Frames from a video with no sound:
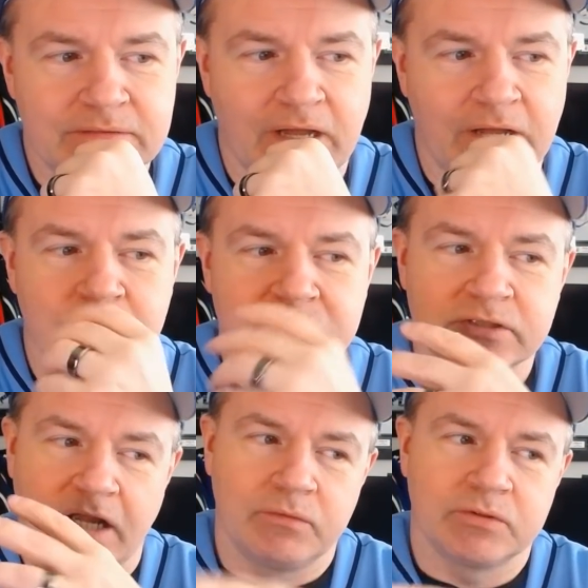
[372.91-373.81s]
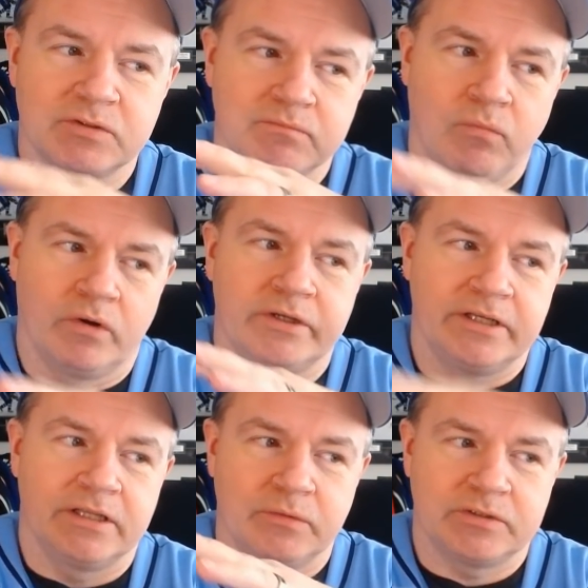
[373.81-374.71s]
I was more
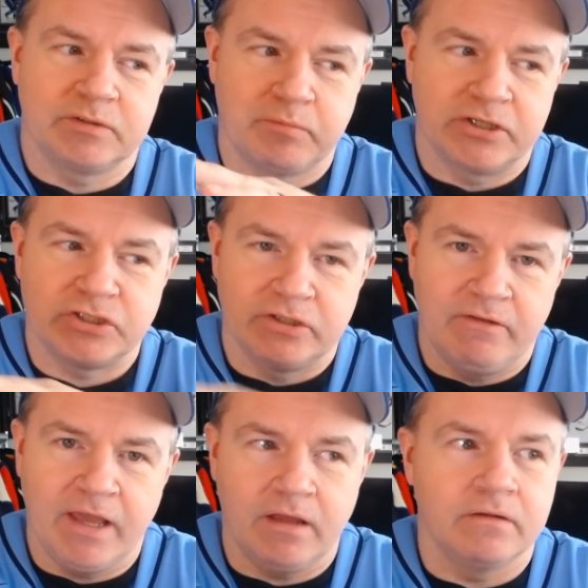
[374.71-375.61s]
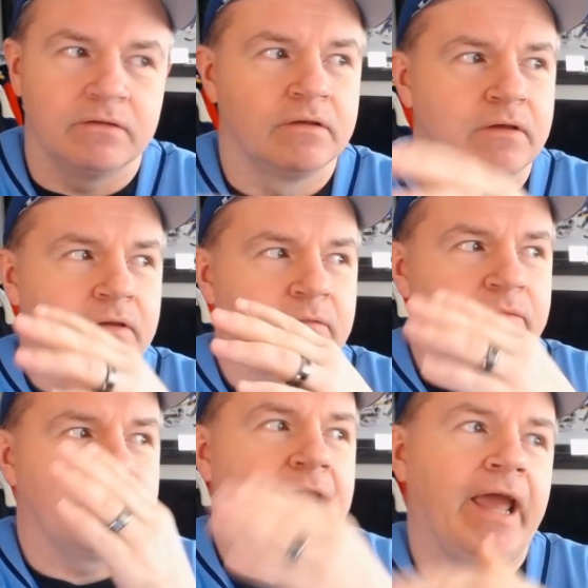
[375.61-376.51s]
dealing with depression then
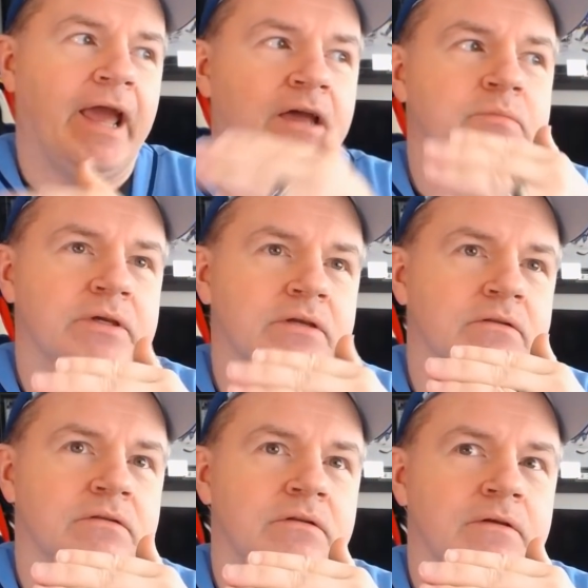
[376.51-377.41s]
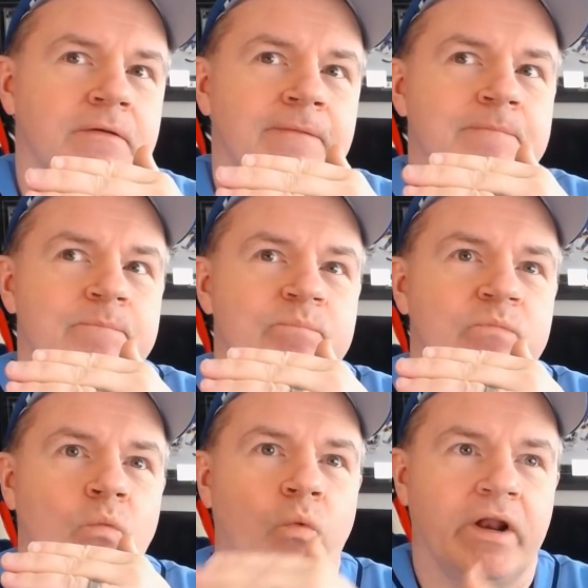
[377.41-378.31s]
than I had been
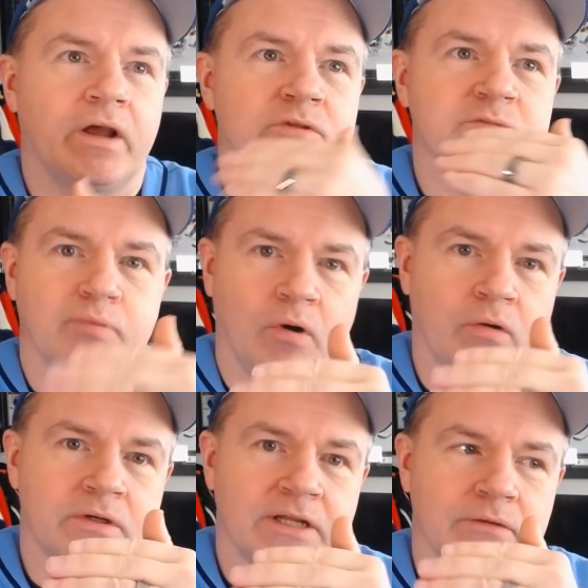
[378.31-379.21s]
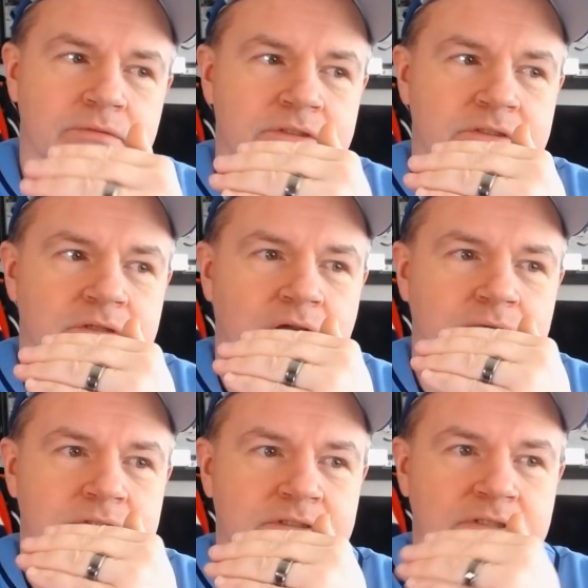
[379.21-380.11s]
when I was broke and I
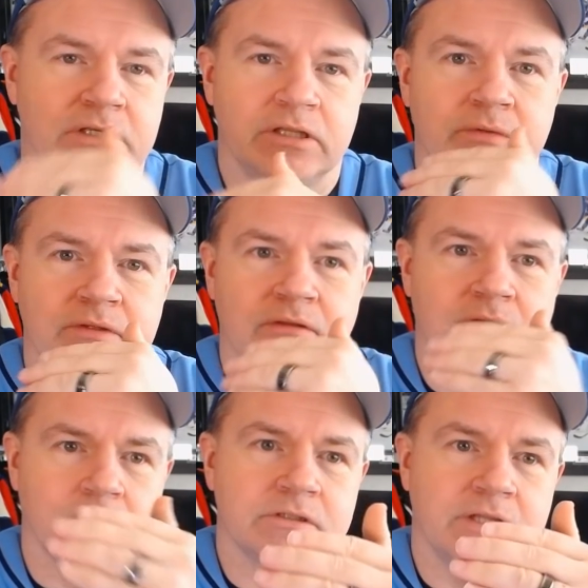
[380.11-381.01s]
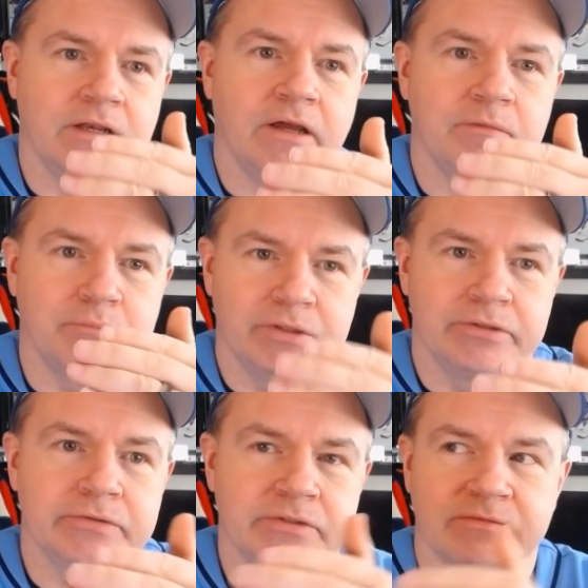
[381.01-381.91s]
was dealing with the Thursday night
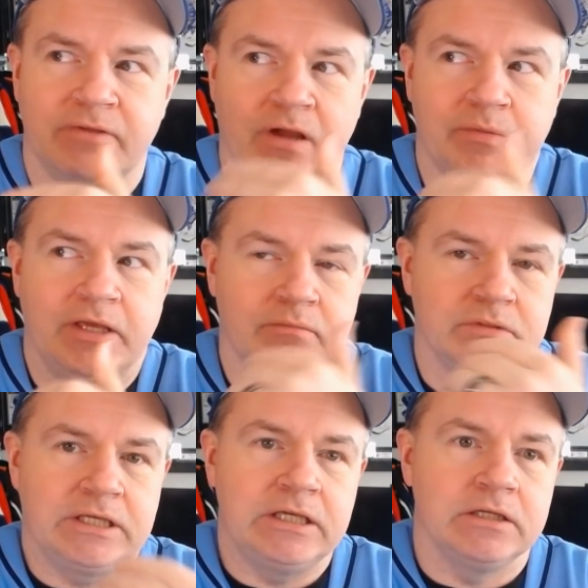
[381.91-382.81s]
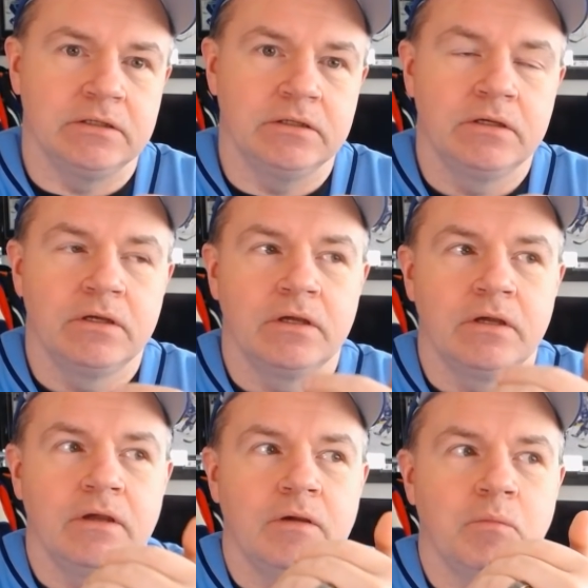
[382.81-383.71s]
blues of not being able to eat.
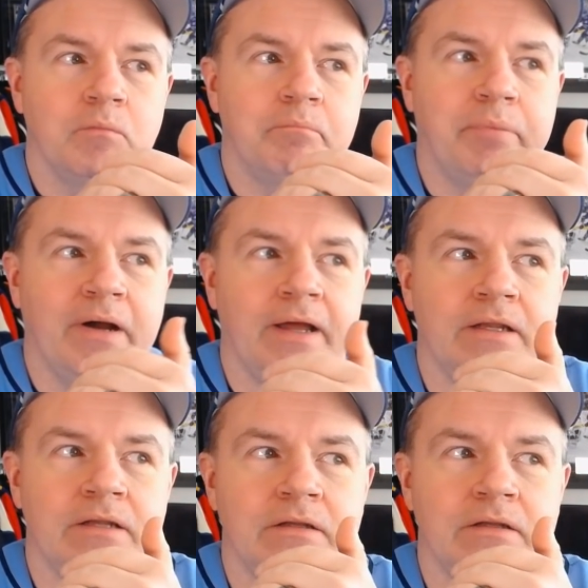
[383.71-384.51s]
But